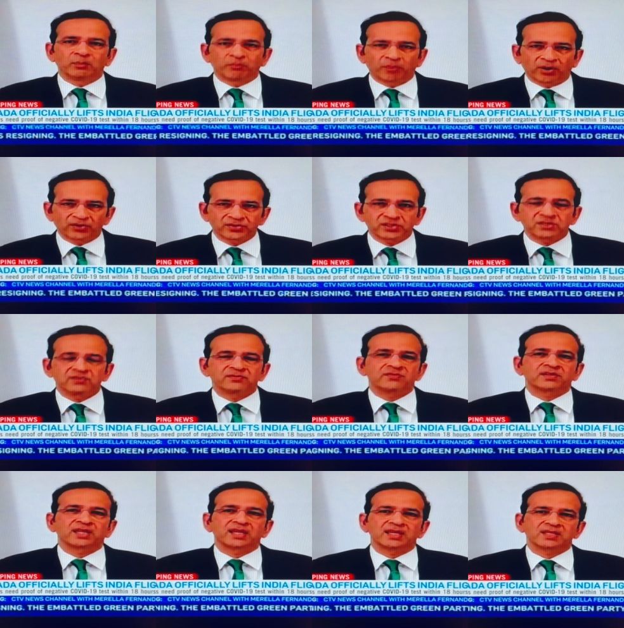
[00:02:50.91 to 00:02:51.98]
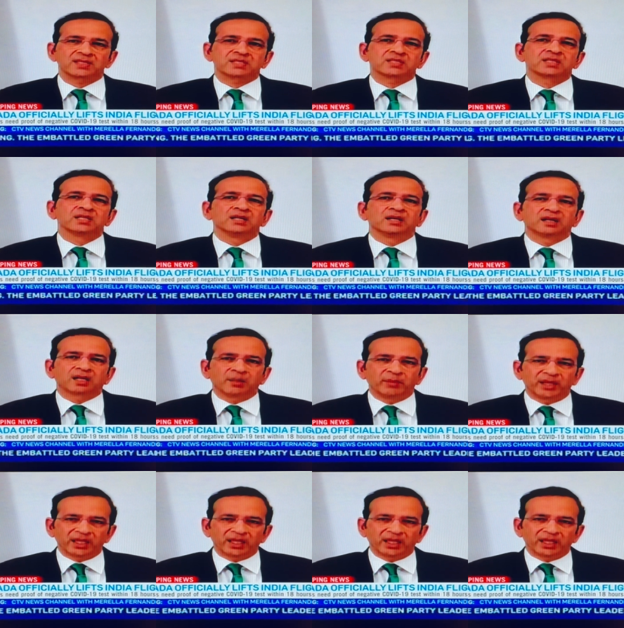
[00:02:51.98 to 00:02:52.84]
positive case coming